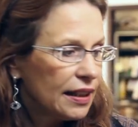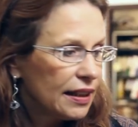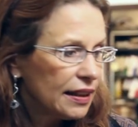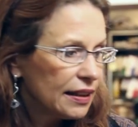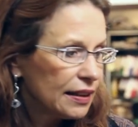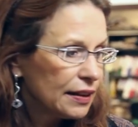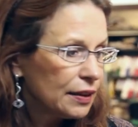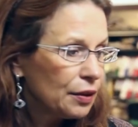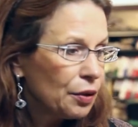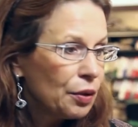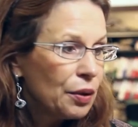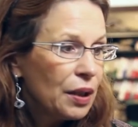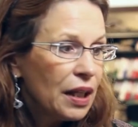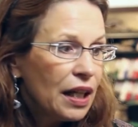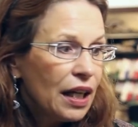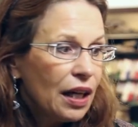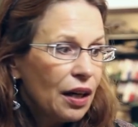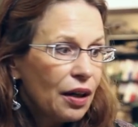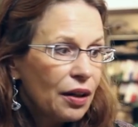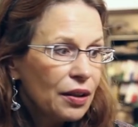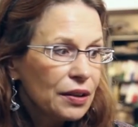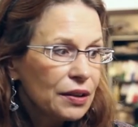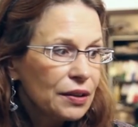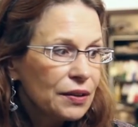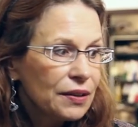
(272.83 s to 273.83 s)
So
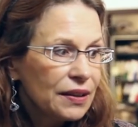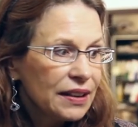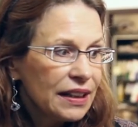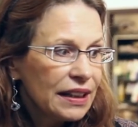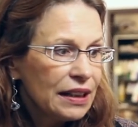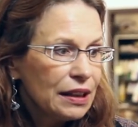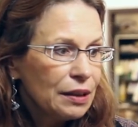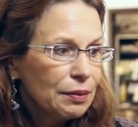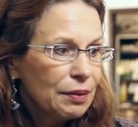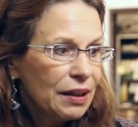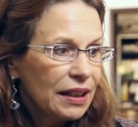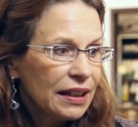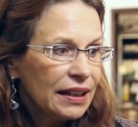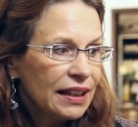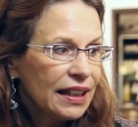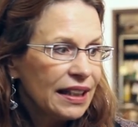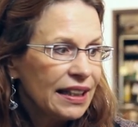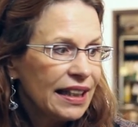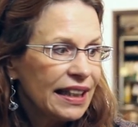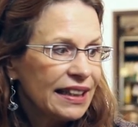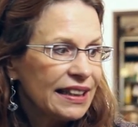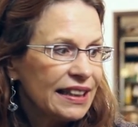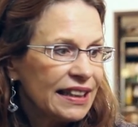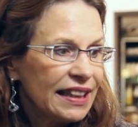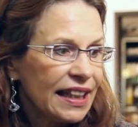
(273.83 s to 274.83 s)
also this one,
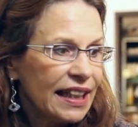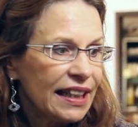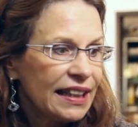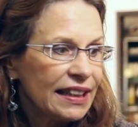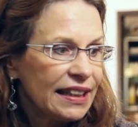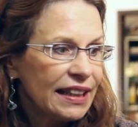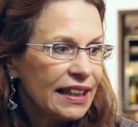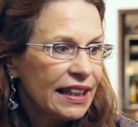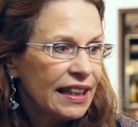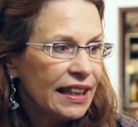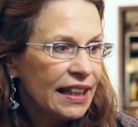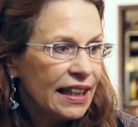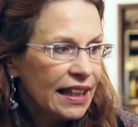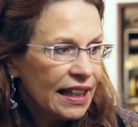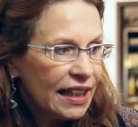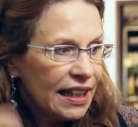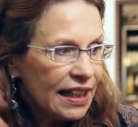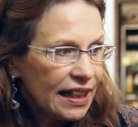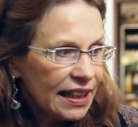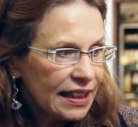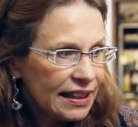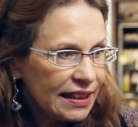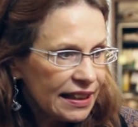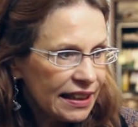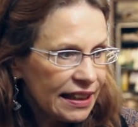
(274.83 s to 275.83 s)
let's say
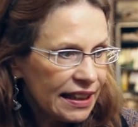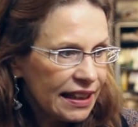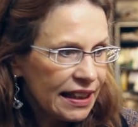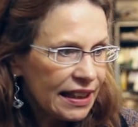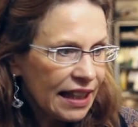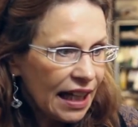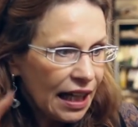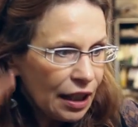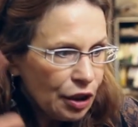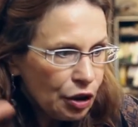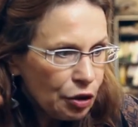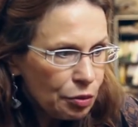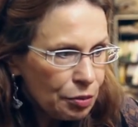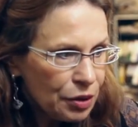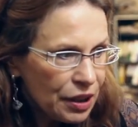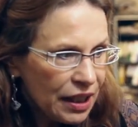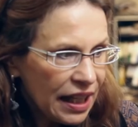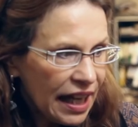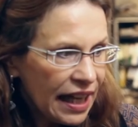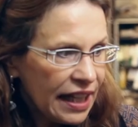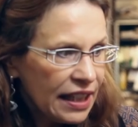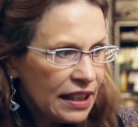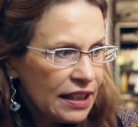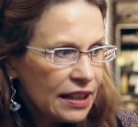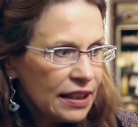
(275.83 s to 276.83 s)
the
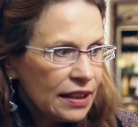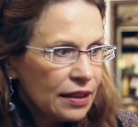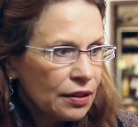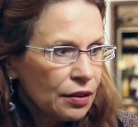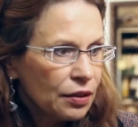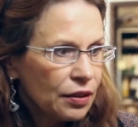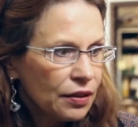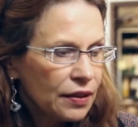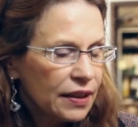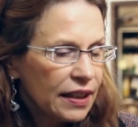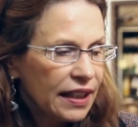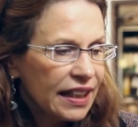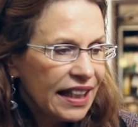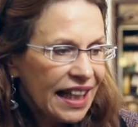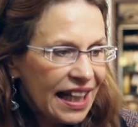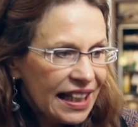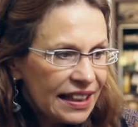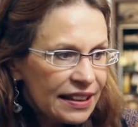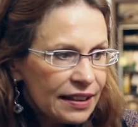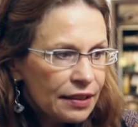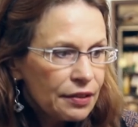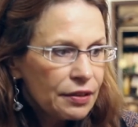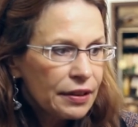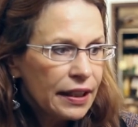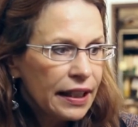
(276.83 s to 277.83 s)
accumulation or the
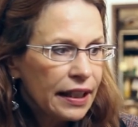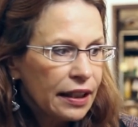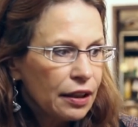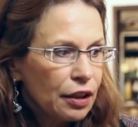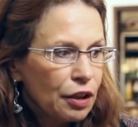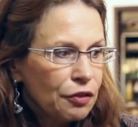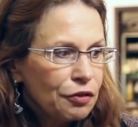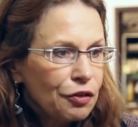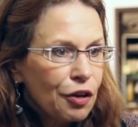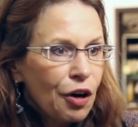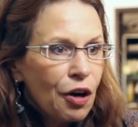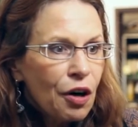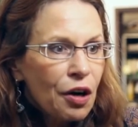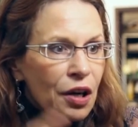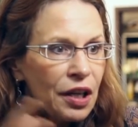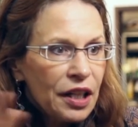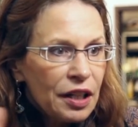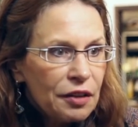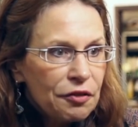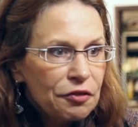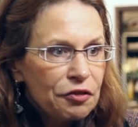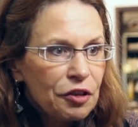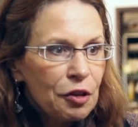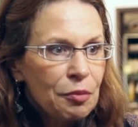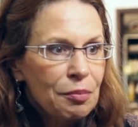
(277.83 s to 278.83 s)
gathering of all
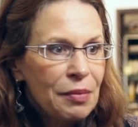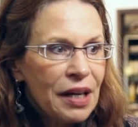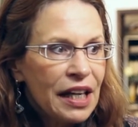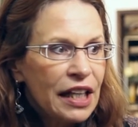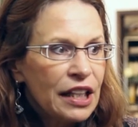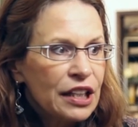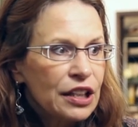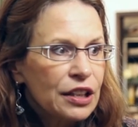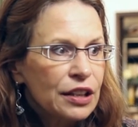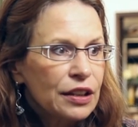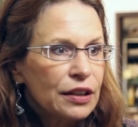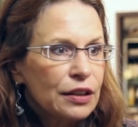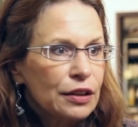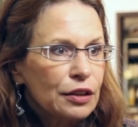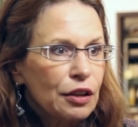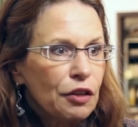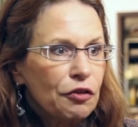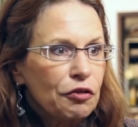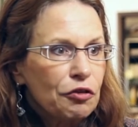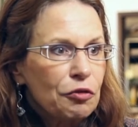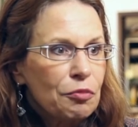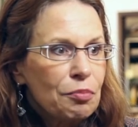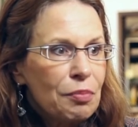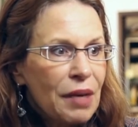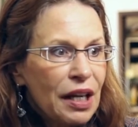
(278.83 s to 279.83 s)
informations
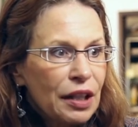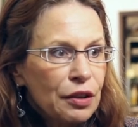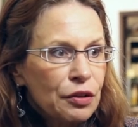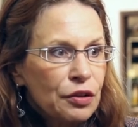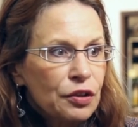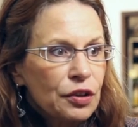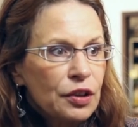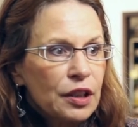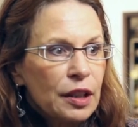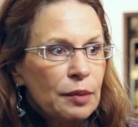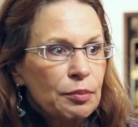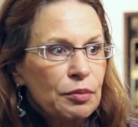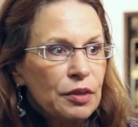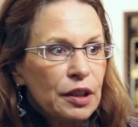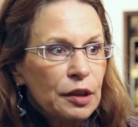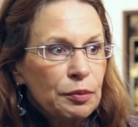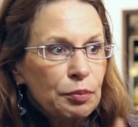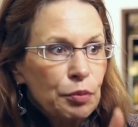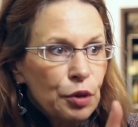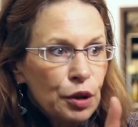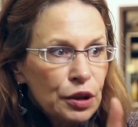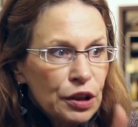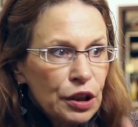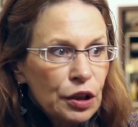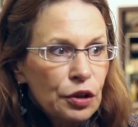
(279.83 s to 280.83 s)
of manuscript
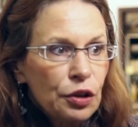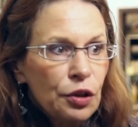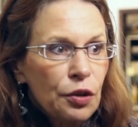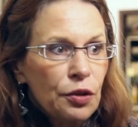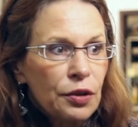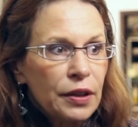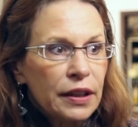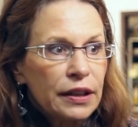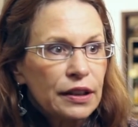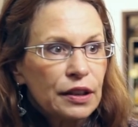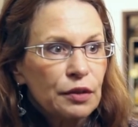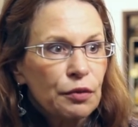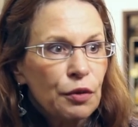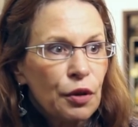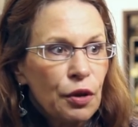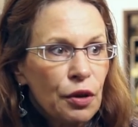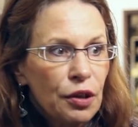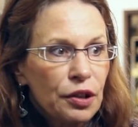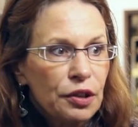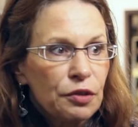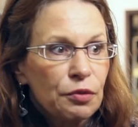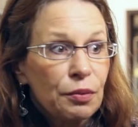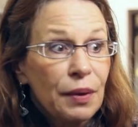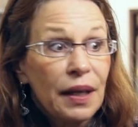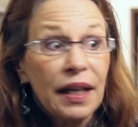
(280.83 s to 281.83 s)
depositories
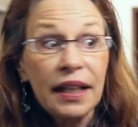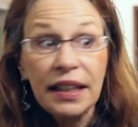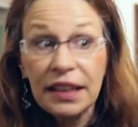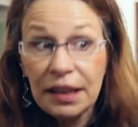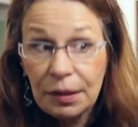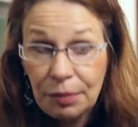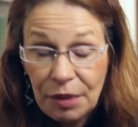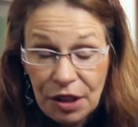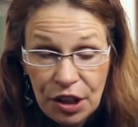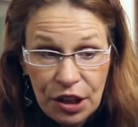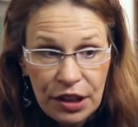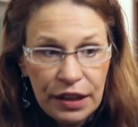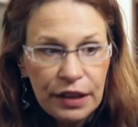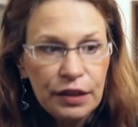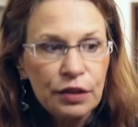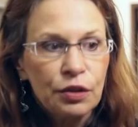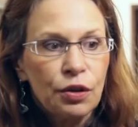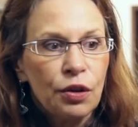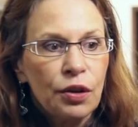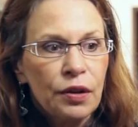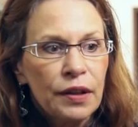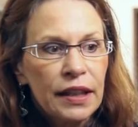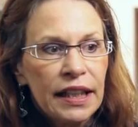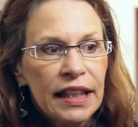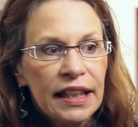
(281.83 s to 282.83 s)
worldwide, especially in the
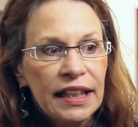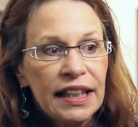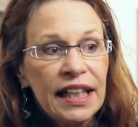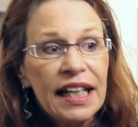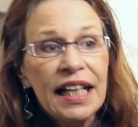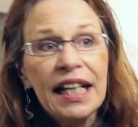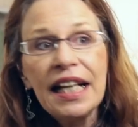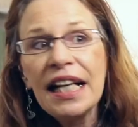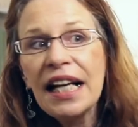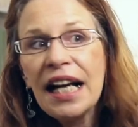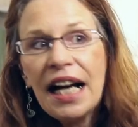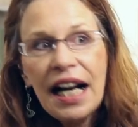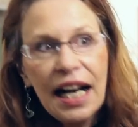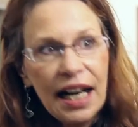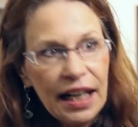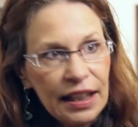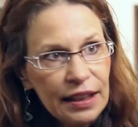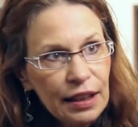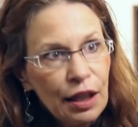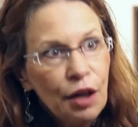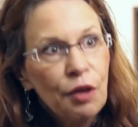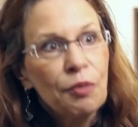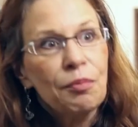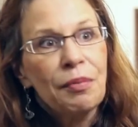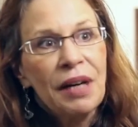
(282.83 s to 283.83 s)
Orient, are
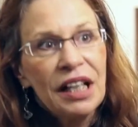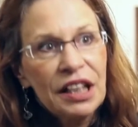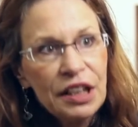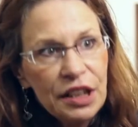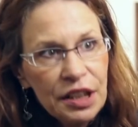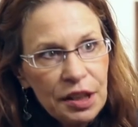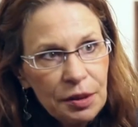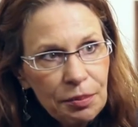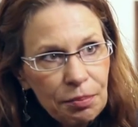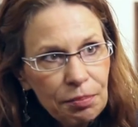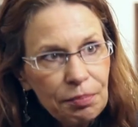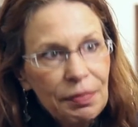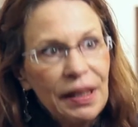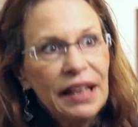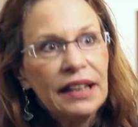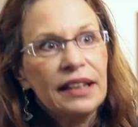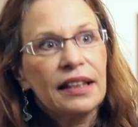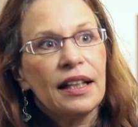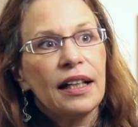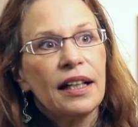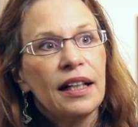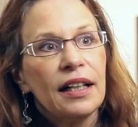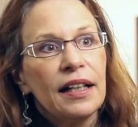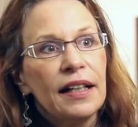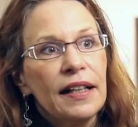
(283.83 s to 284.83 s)
now much
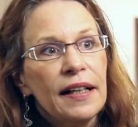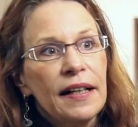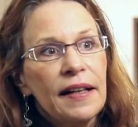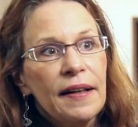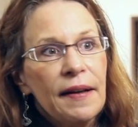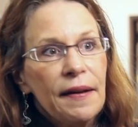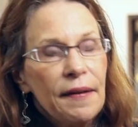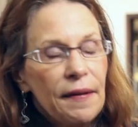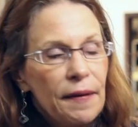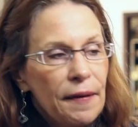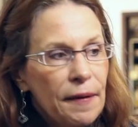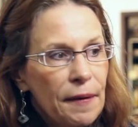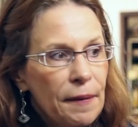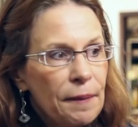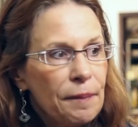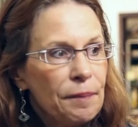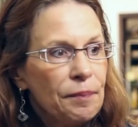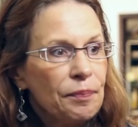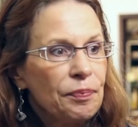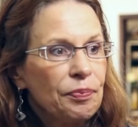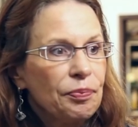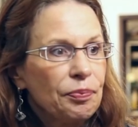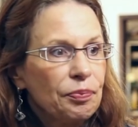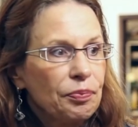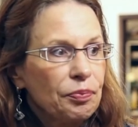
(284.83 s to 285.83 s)
better
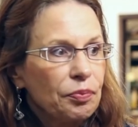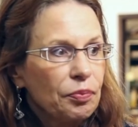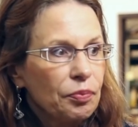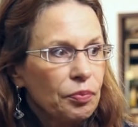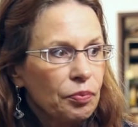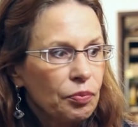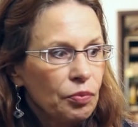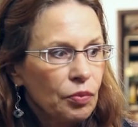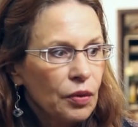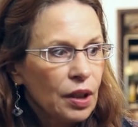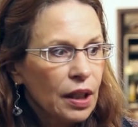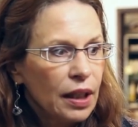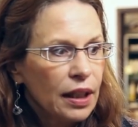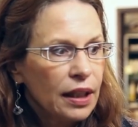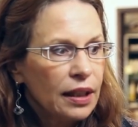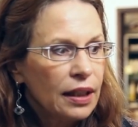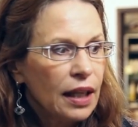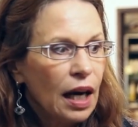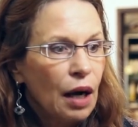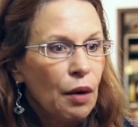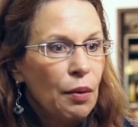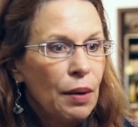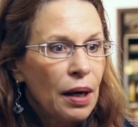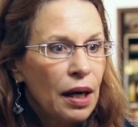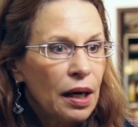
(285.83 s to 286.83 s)
in
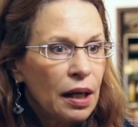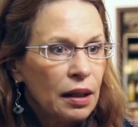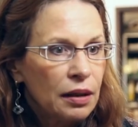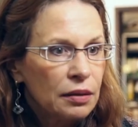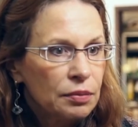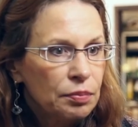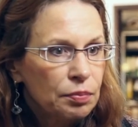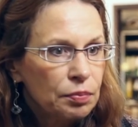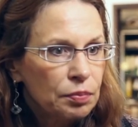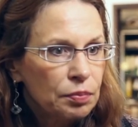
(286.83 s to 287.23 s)
our